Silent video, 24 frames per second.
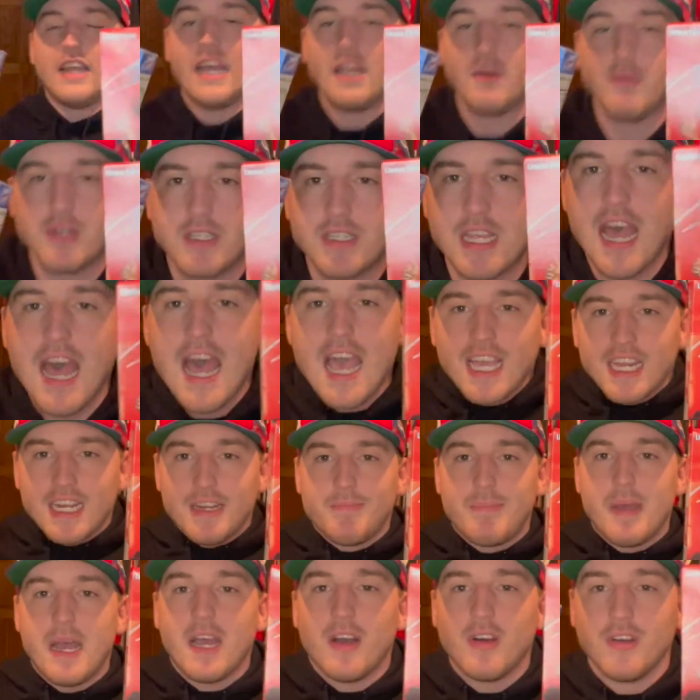we're talking
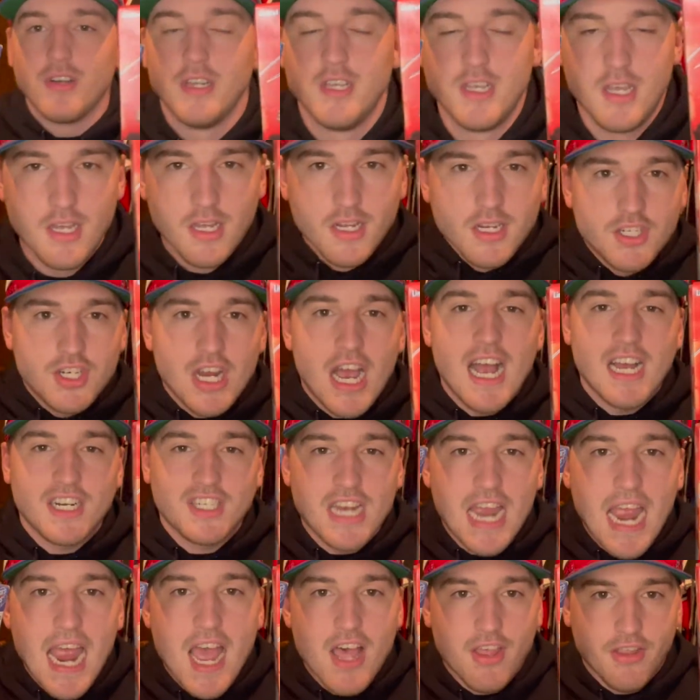about Josh
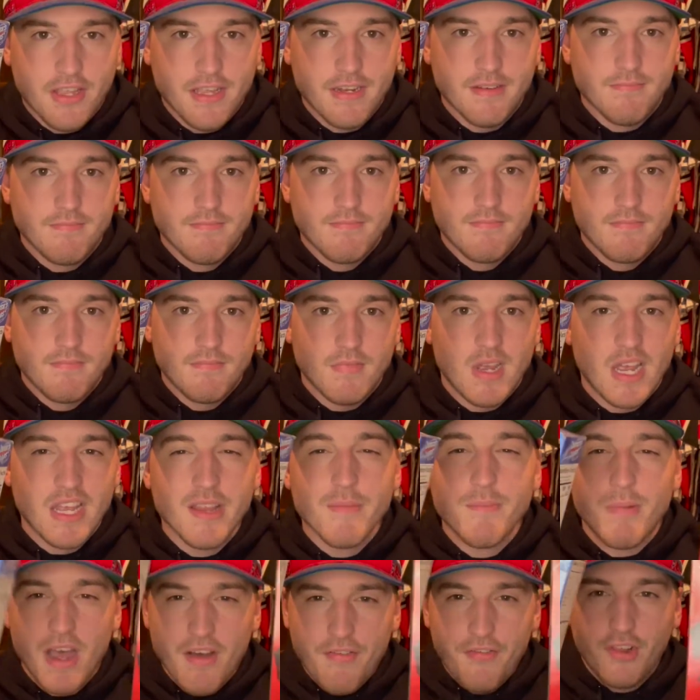Allen and the
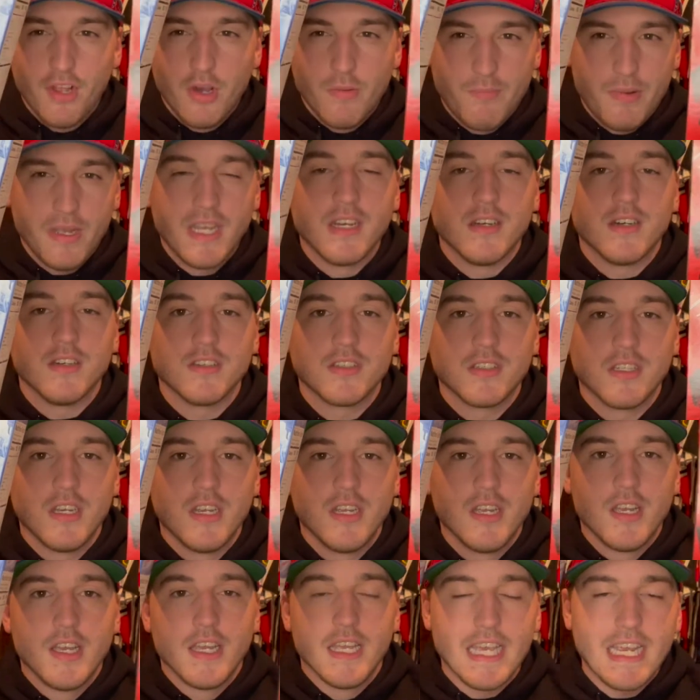Buffalo Bills.
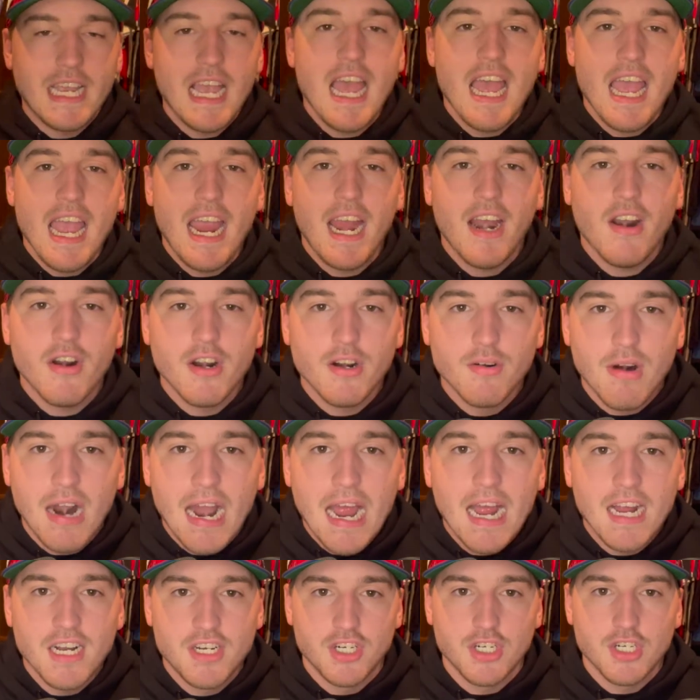You got Aaron
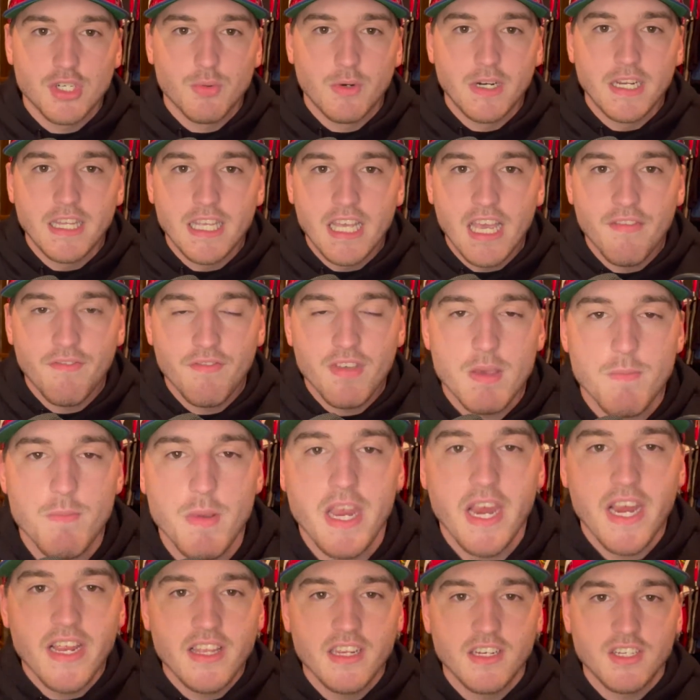Rodgers winning the
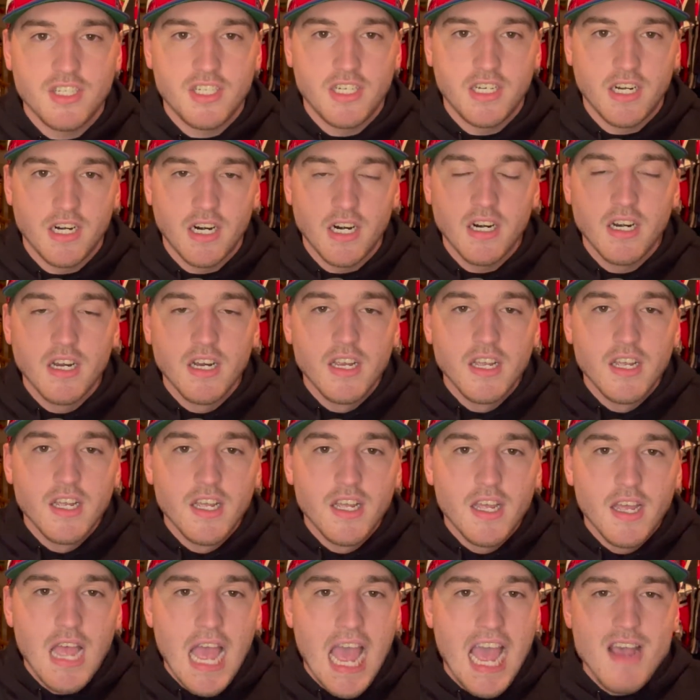MVP this year.
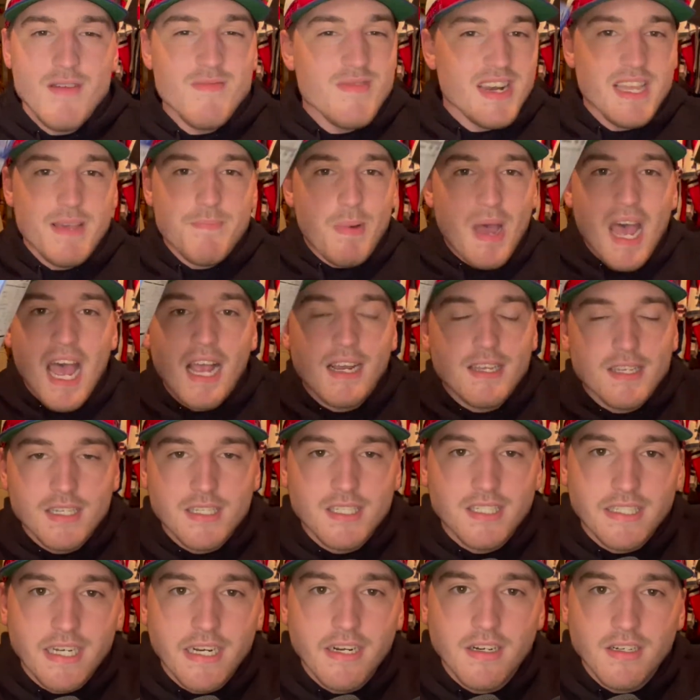How many boxes of
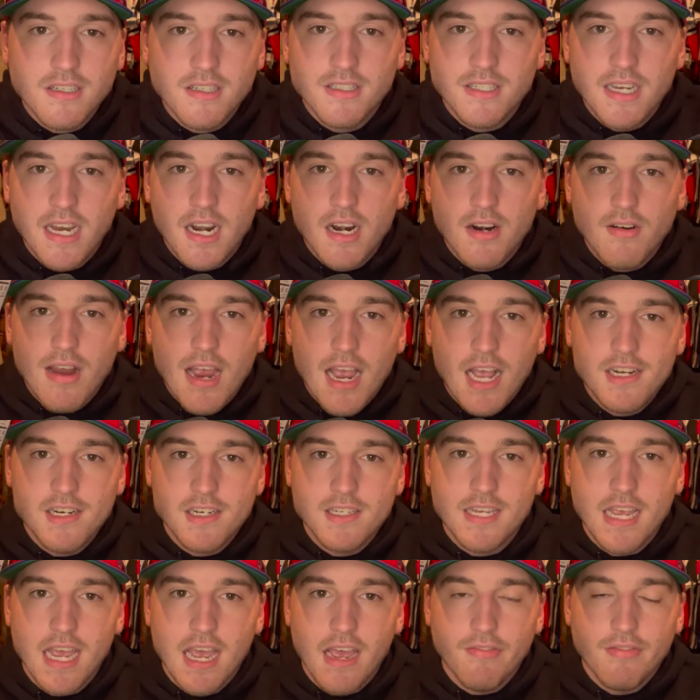cereal does Aaron Rodgers
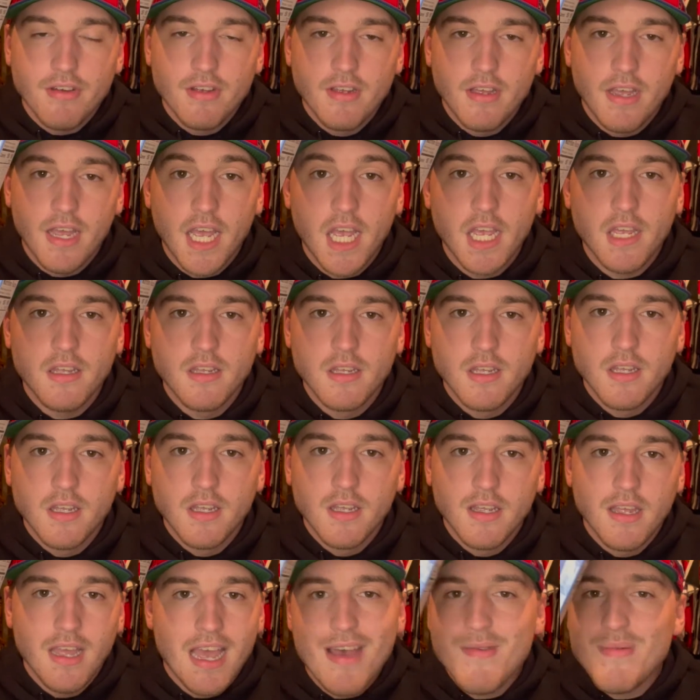have? Huh?
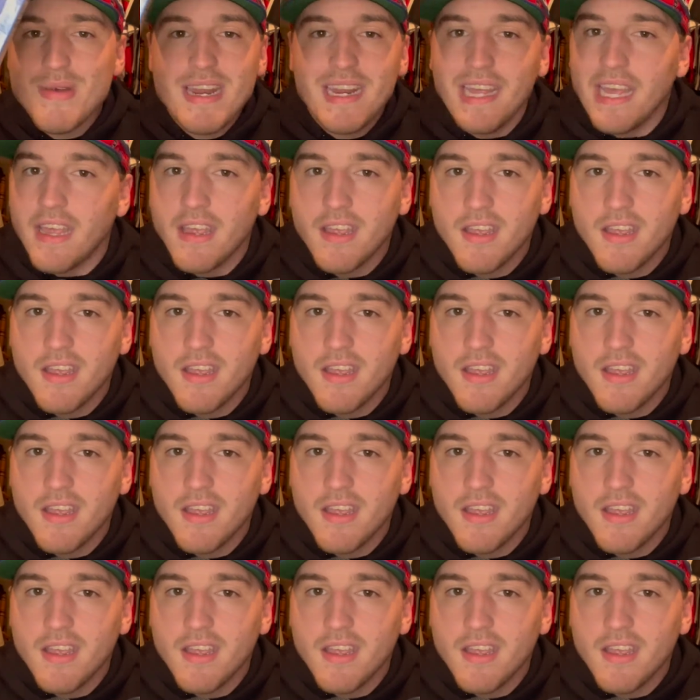How many?